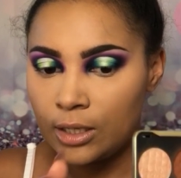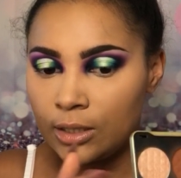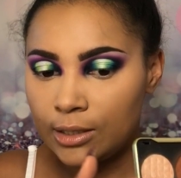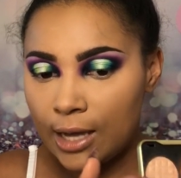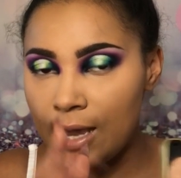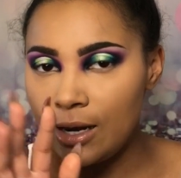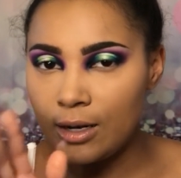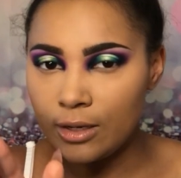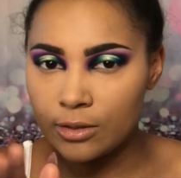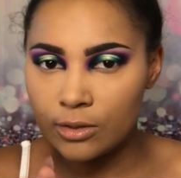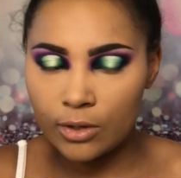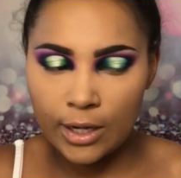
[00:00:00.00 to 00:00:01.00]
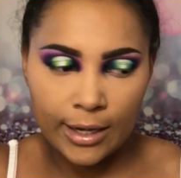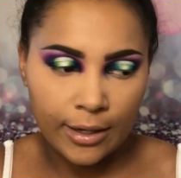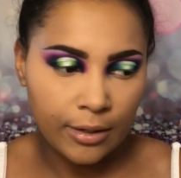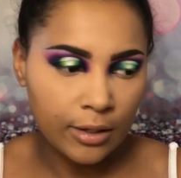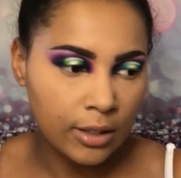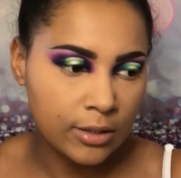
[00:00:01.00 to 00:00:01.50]
The highlighter is
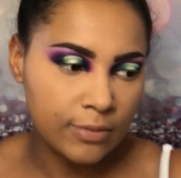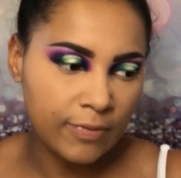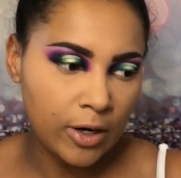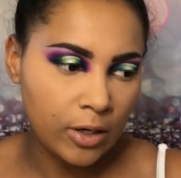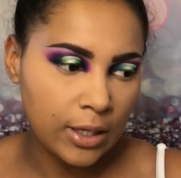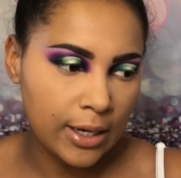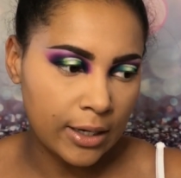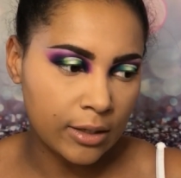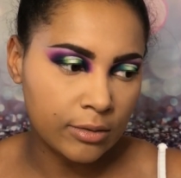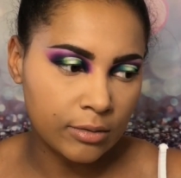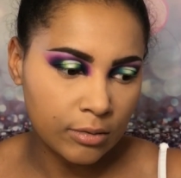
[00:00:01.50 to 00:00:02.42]
okay. It's very like